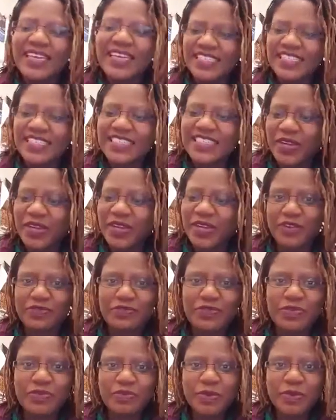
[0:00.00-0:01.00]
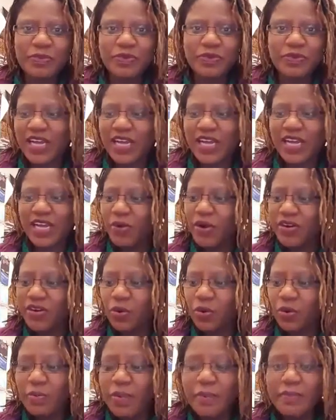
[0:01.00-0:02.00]
just wait for a few people to come on,
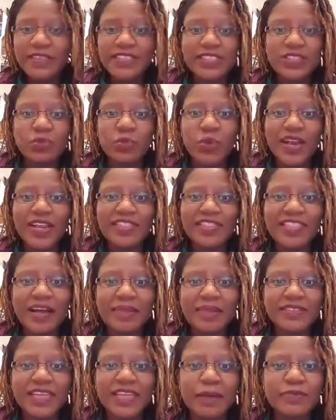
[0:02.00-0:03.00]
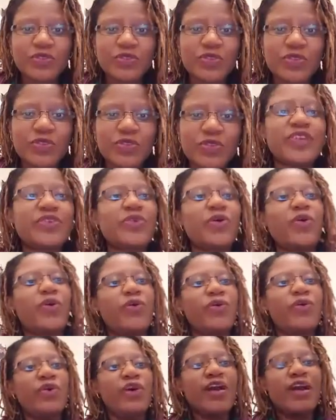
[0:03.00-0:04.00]
or maybe just one thumbs up so that I
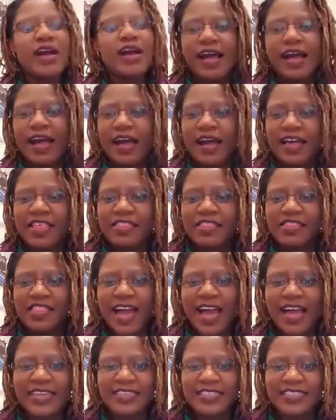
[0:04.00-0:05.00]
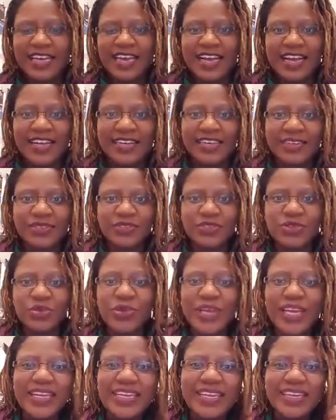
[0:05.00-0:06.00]
know that
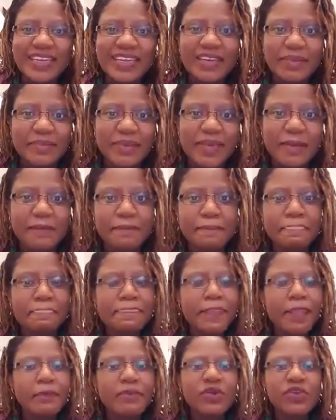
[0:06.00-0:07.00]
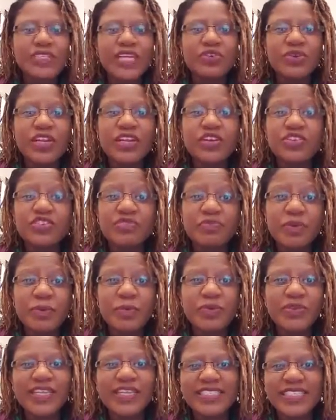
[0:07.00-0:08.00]
you can hear me. Because I know a lot of
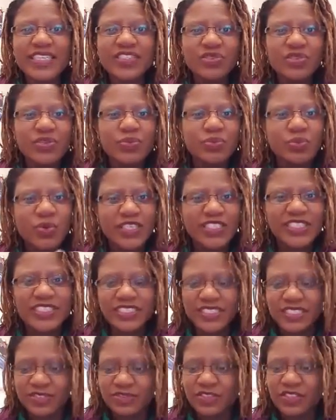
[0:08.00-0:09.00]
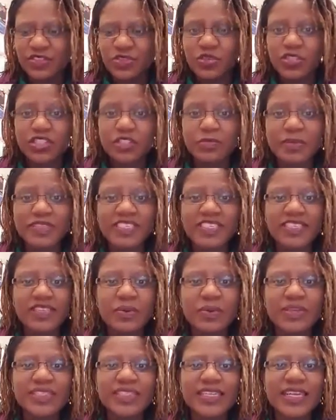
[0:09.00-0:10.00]
people, they tend to watch these videos, especially
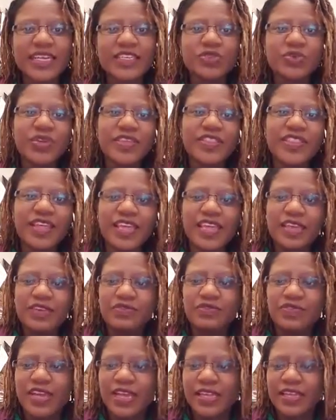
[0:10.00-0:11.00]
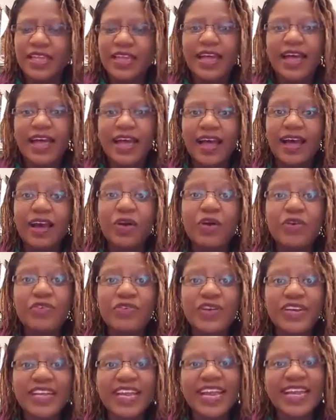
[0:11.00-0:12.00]
the ones that I do in the evening,
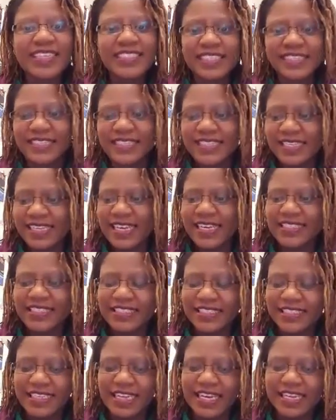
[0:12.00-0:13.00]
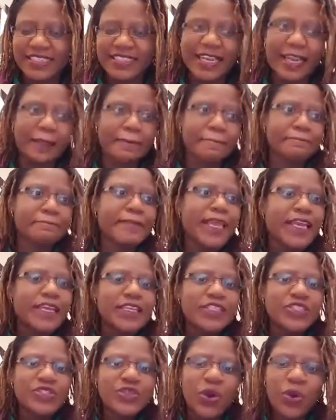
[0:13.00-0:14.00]
overnight and the next day.
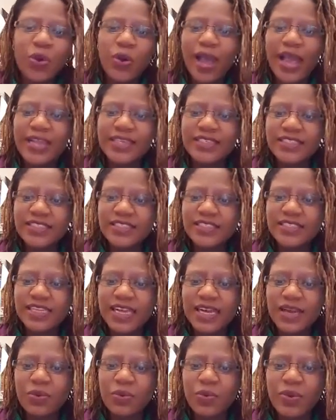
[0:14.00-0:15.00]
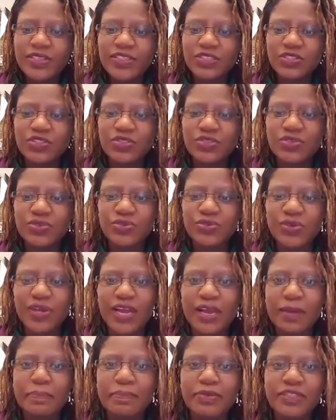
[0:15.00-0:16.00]
So I just wanted to
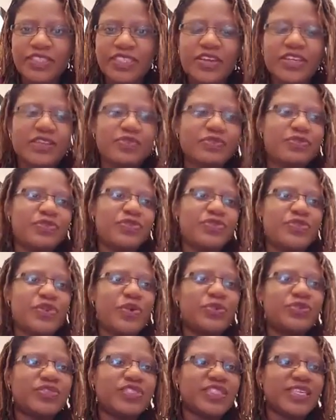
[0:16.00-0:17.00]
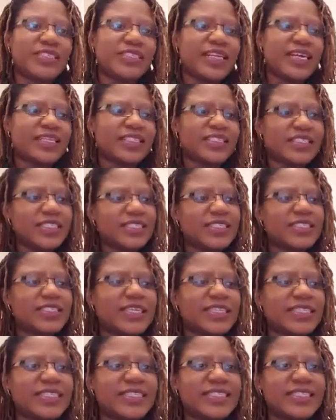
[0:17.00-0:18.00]
put down a few notes and just
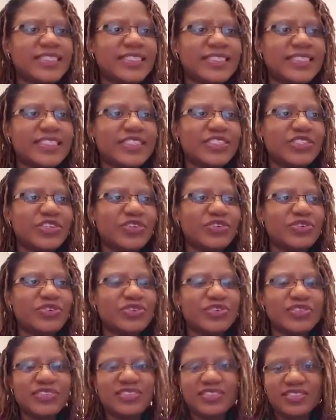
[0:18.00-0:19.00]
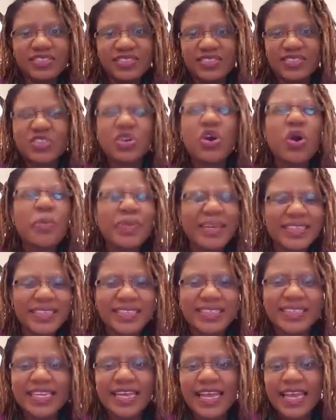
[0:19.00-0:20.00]
just
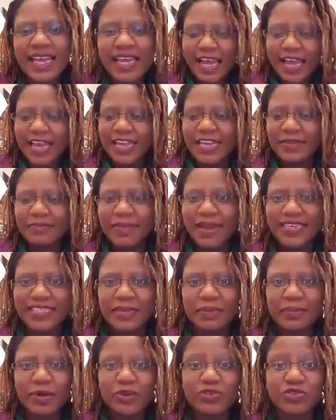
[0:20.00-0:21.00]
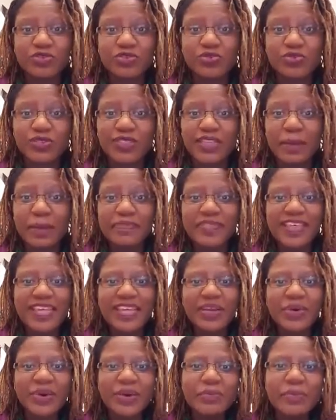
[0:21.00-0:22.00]
comment. It might amount to
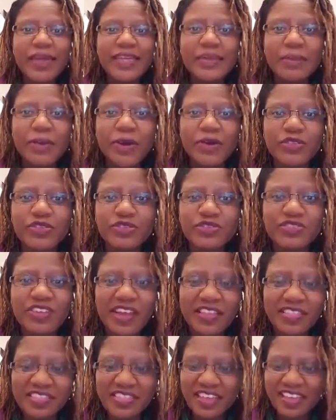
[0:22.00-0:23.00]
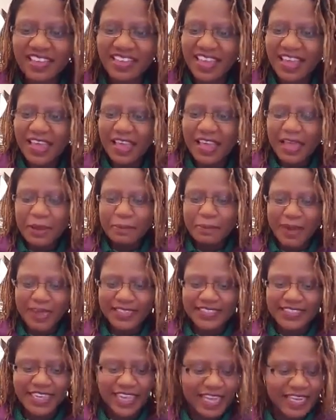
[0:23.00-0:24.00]
something or it might amount to nothing,
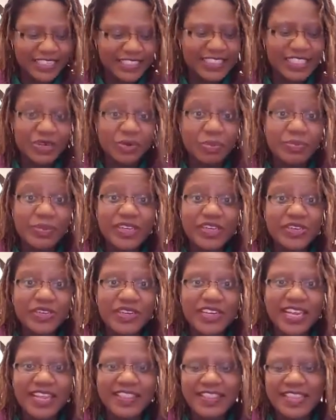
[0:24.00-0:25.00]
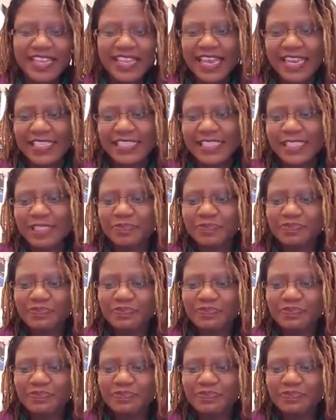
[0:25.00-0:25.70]
but it's an opinion nonetheless.